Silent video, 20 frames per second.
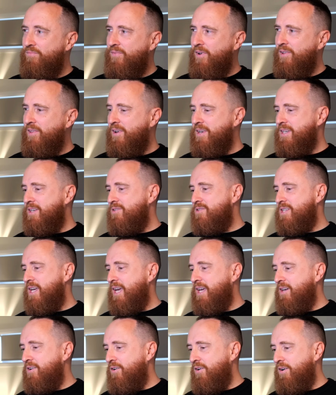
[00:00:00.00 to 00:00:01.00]
I like your
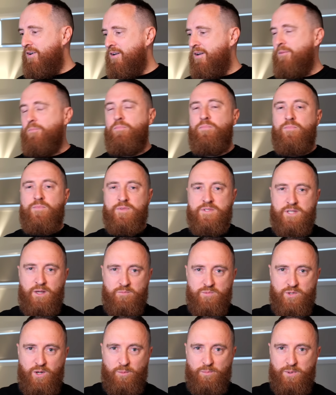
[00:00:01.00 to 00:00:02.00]
take on
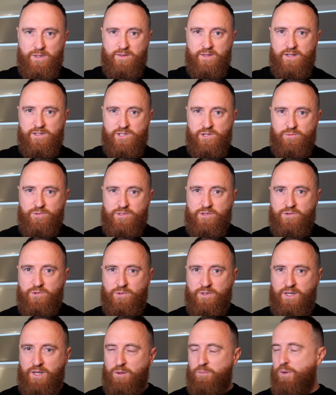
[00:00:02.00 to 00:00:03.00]
some topic that she was
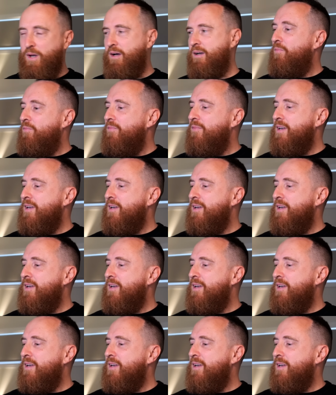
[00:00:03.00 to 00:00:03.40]
talking about.